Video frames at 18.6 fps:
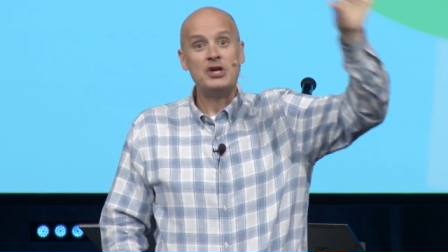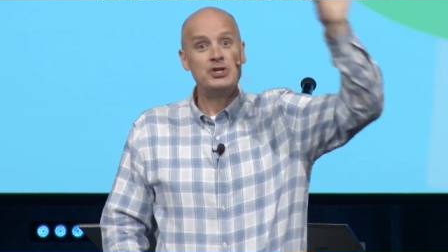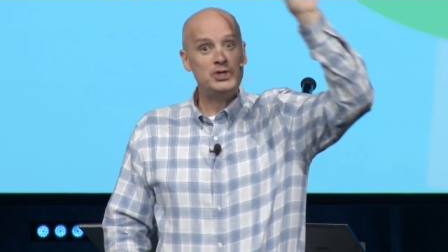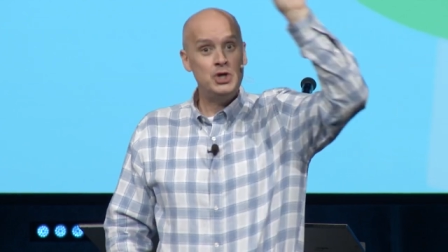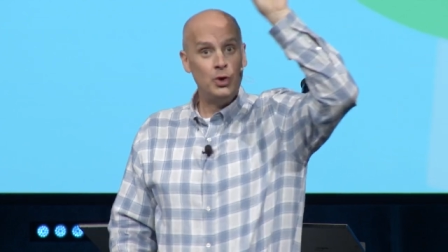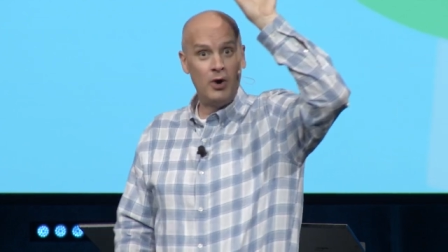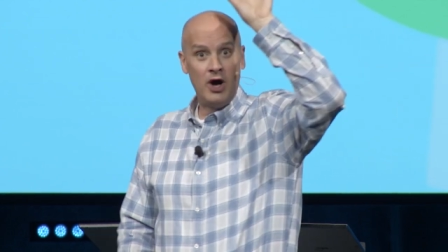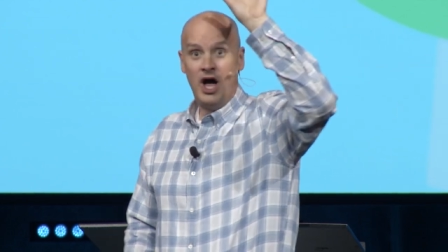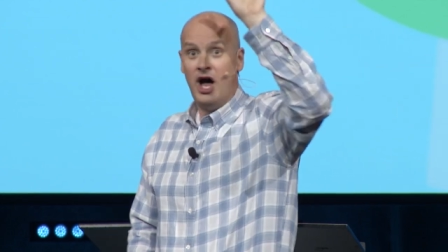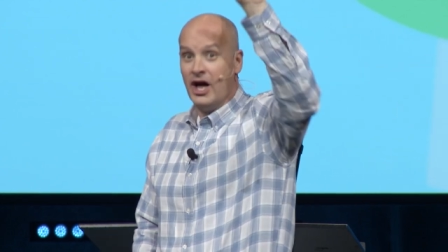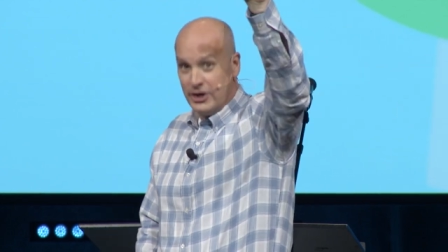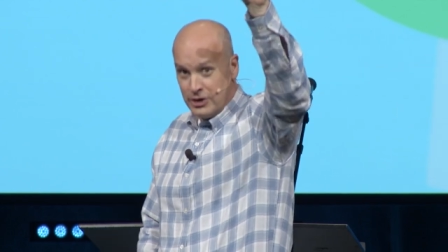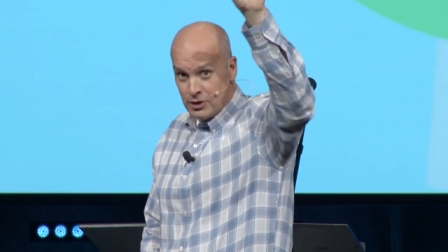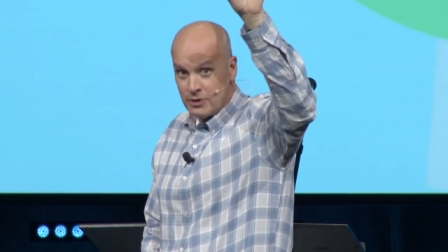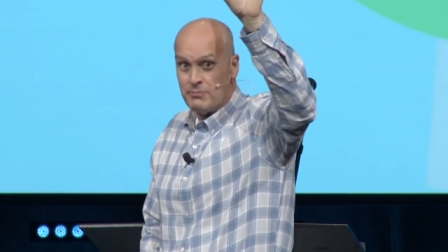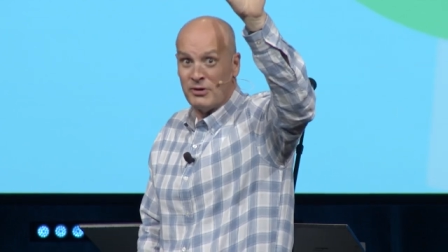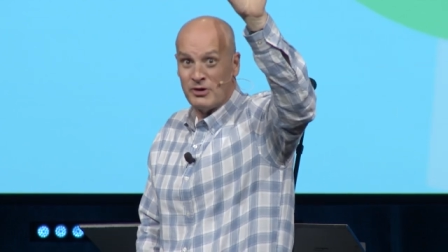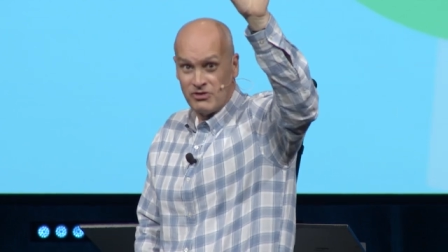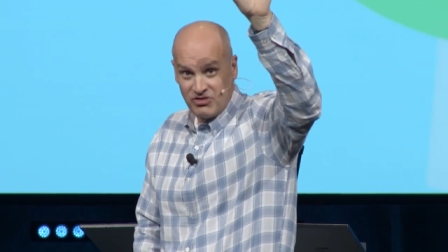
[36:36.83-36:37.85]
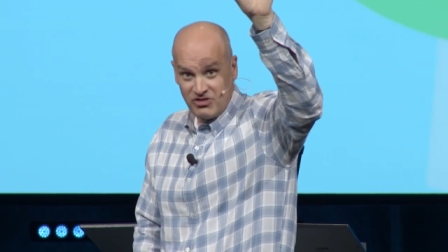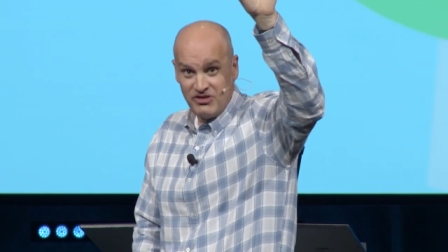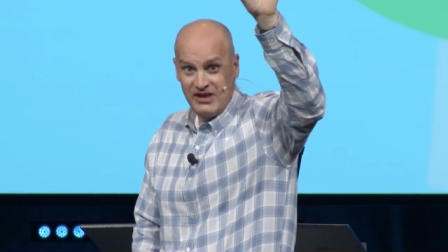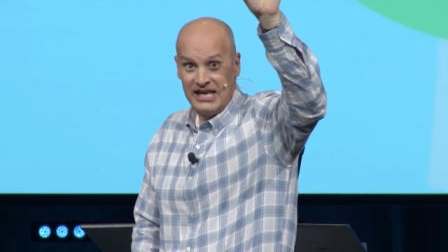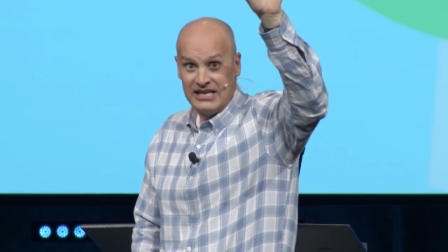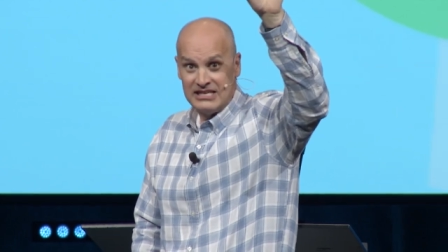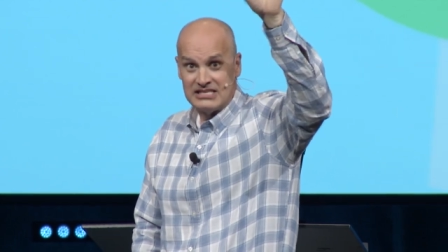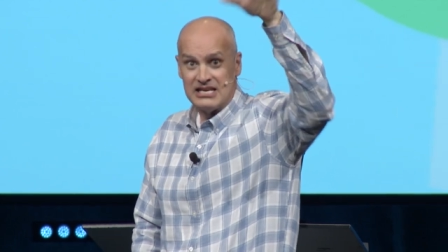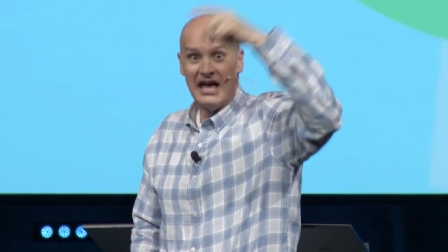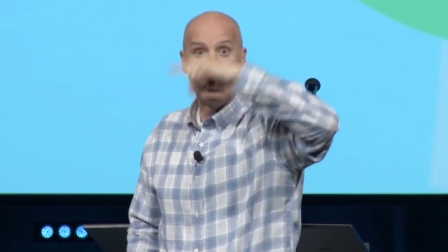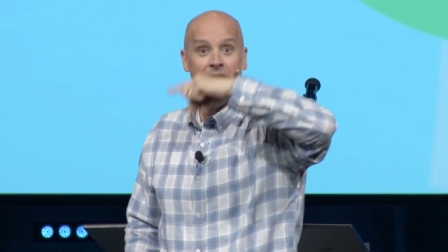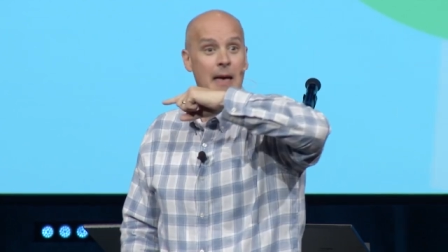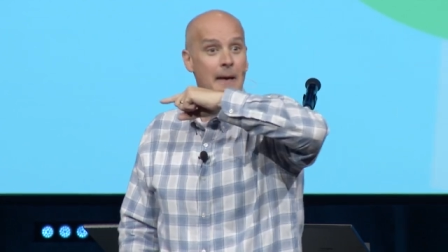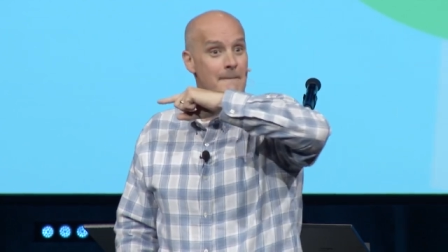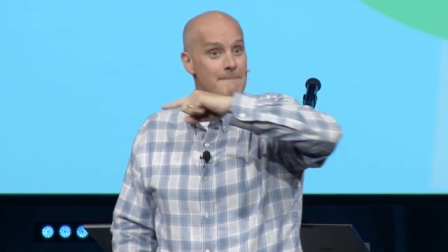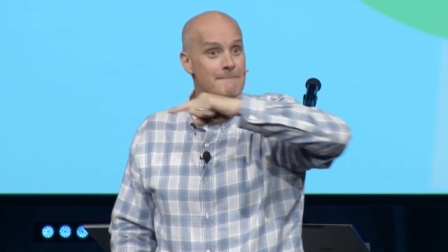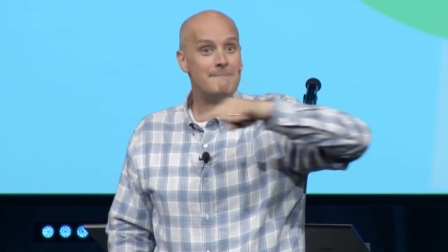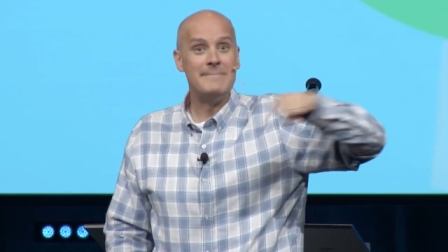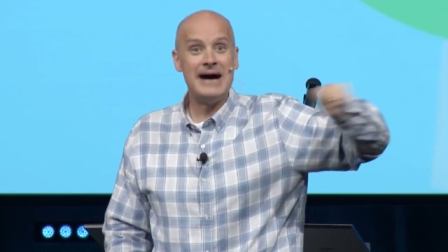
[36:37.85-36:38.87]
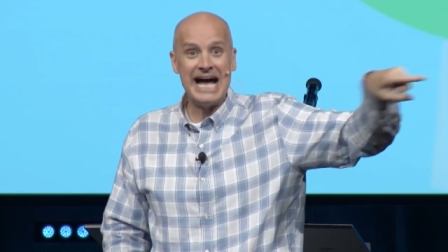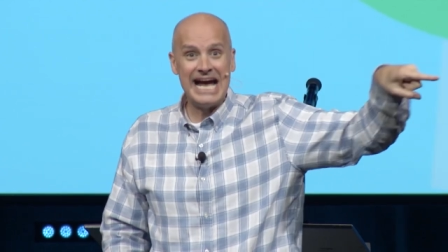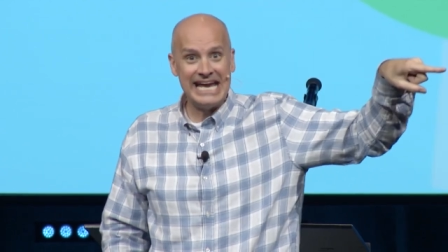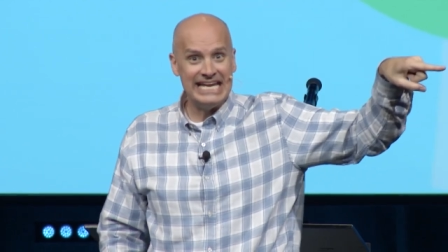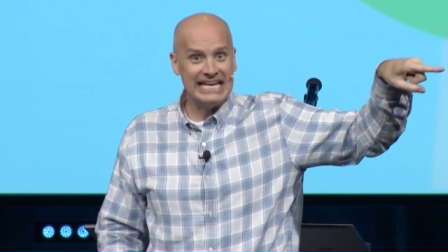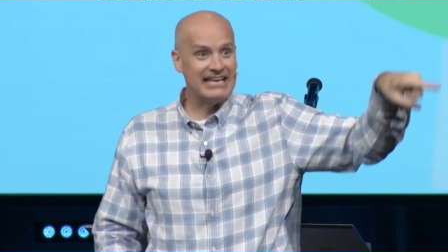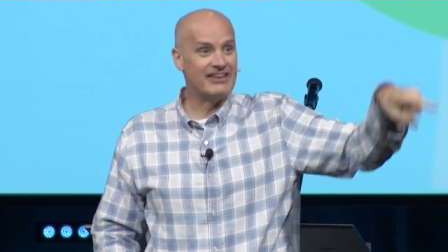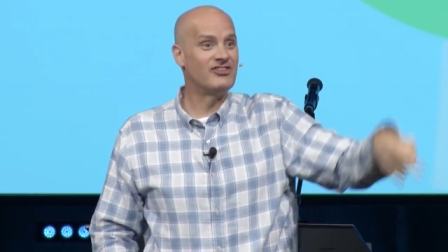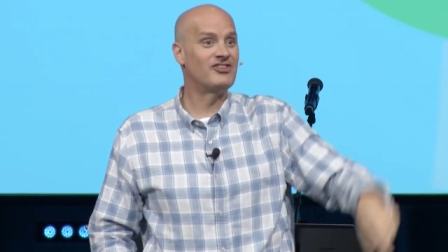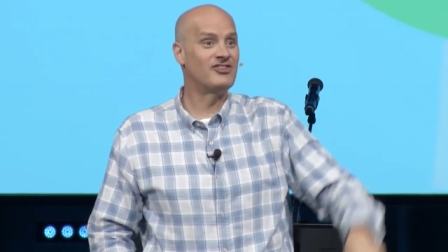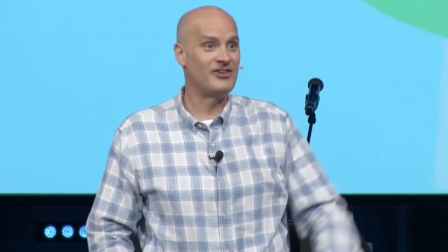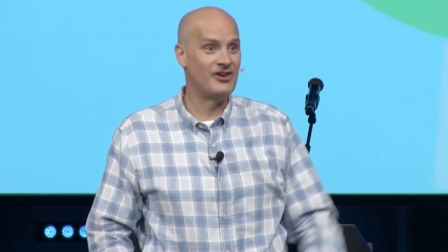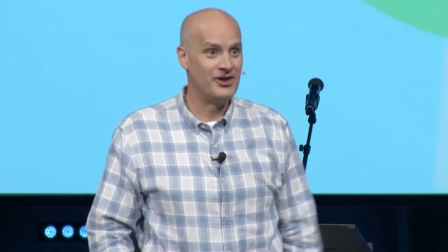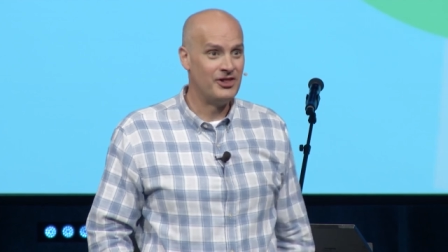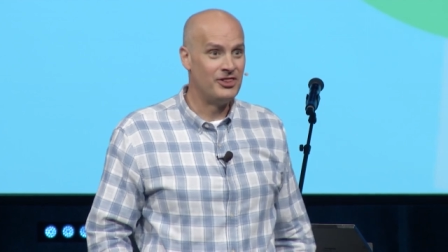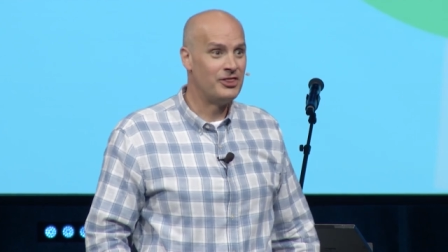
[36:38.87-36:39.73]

to one hundred percent minus